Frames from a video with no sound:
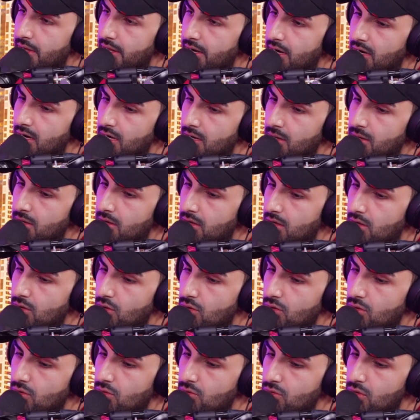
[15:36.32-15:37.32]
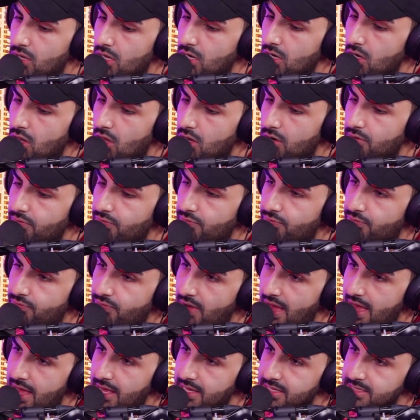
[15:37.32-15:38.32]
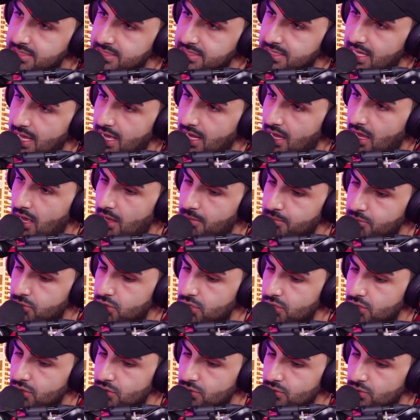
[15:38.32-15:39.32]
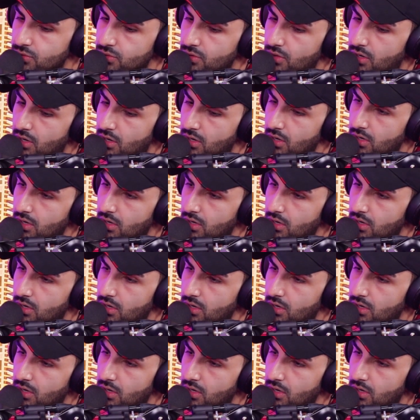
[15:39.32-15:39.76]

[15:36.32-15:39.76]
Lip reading: But a lot of fans that come to you